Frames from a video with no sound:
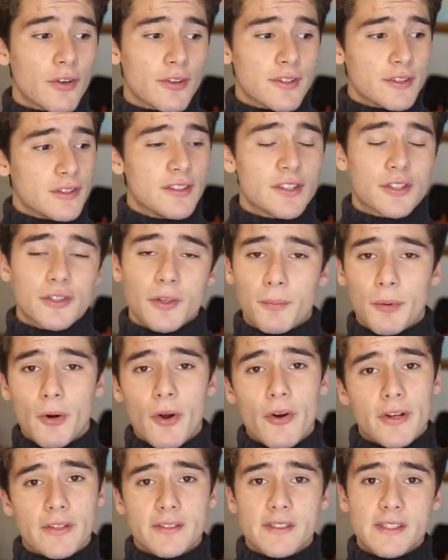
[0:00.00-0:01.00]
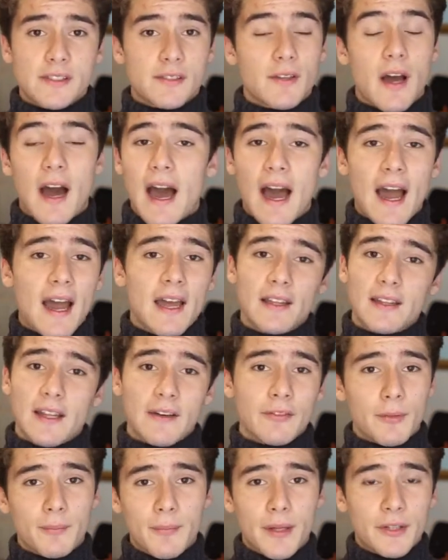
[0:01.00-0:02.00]
these digital products, these high
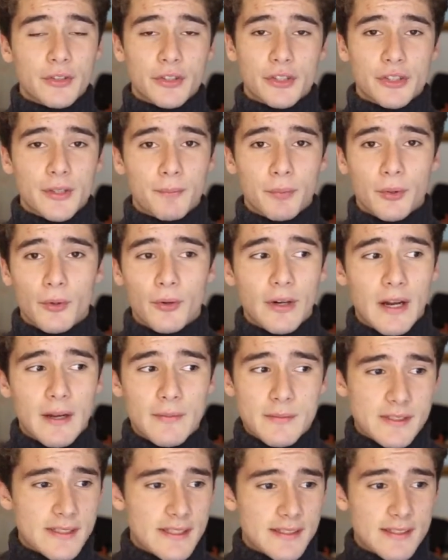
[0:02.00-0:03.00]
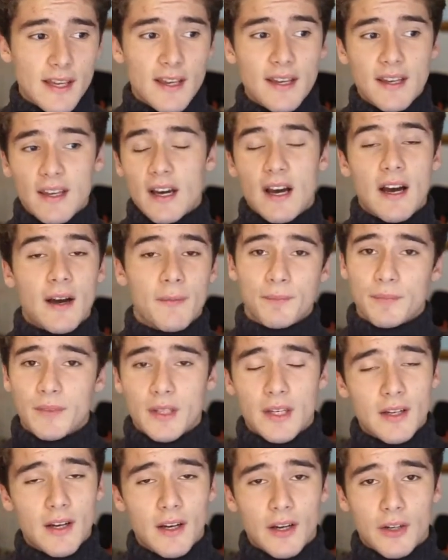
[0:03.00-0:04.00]
level mentorship programs, these
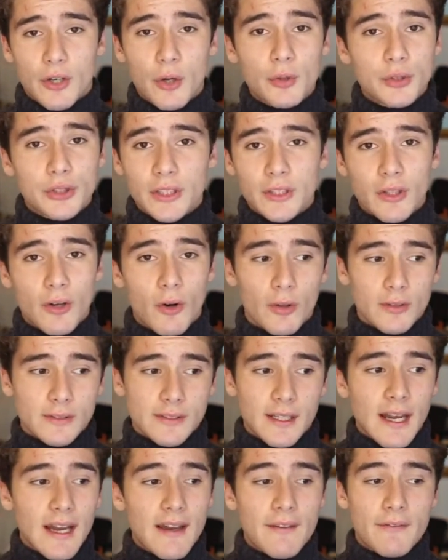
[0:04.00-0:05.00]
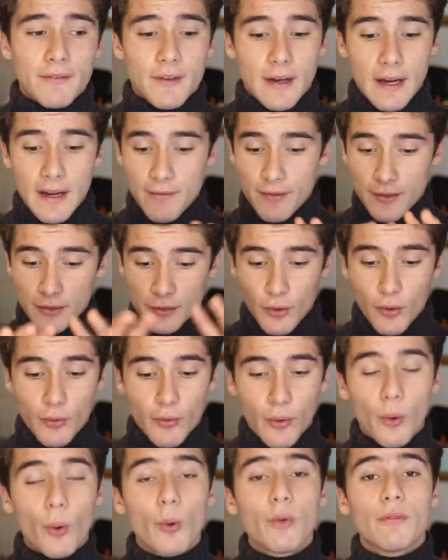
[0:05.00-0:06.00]
coaching calls. Like, I have this
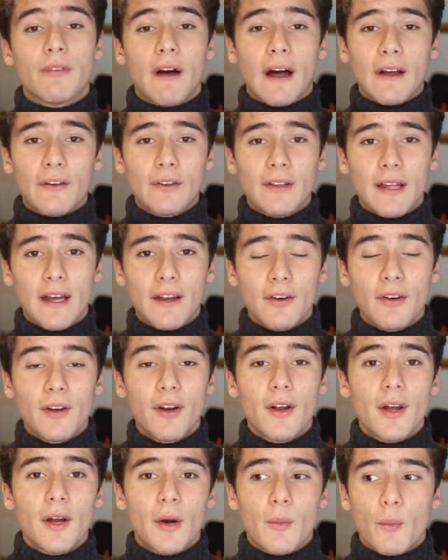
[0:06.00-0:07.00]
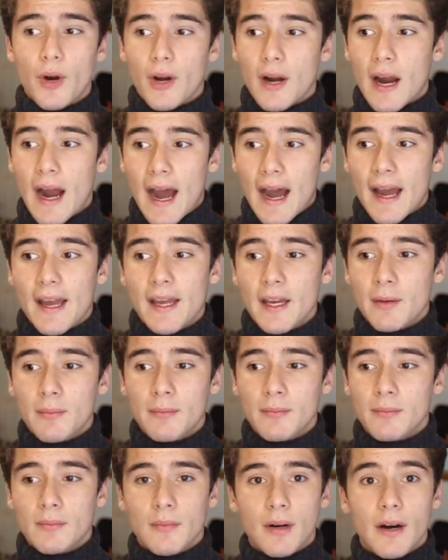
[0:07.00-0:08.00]
whole value ladder where I
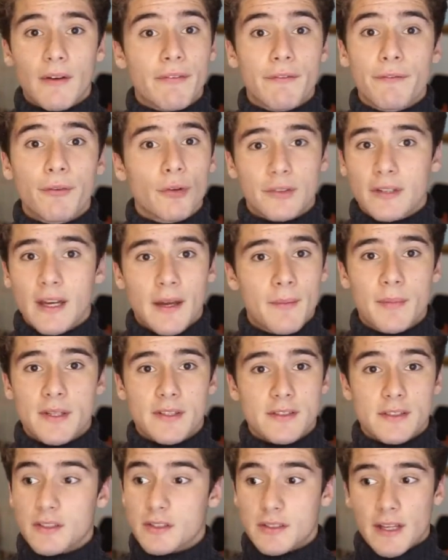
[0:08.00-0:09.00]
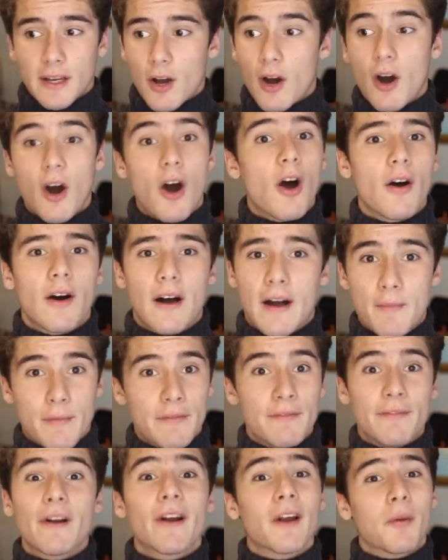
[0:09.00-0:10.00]
am a full-time business. Like, I'm
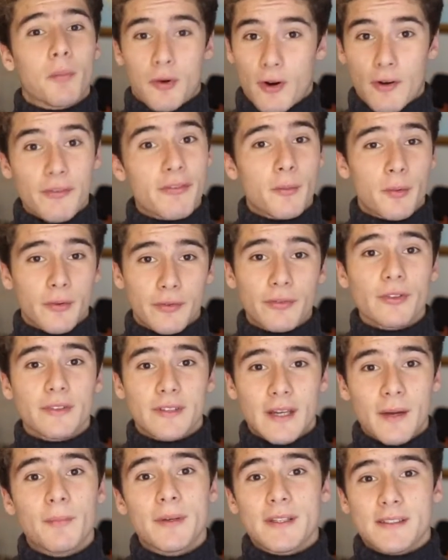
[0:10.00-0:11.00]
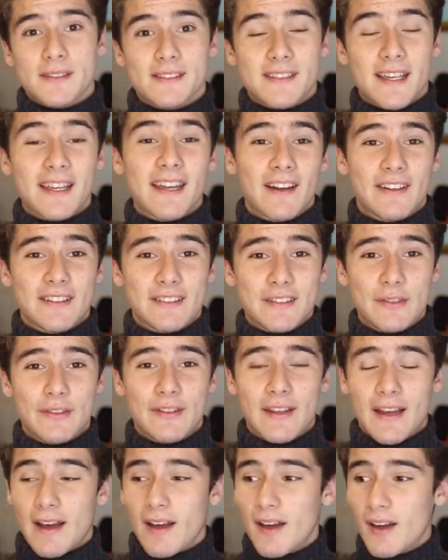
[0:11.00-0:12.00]
a very profitable full-time business, I guarantee
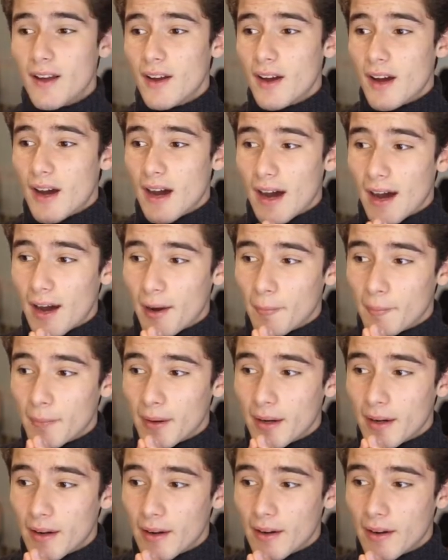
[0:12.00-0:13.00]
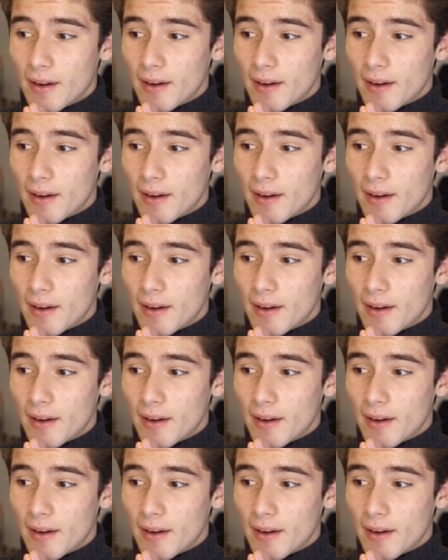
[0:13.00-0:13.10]
you that. And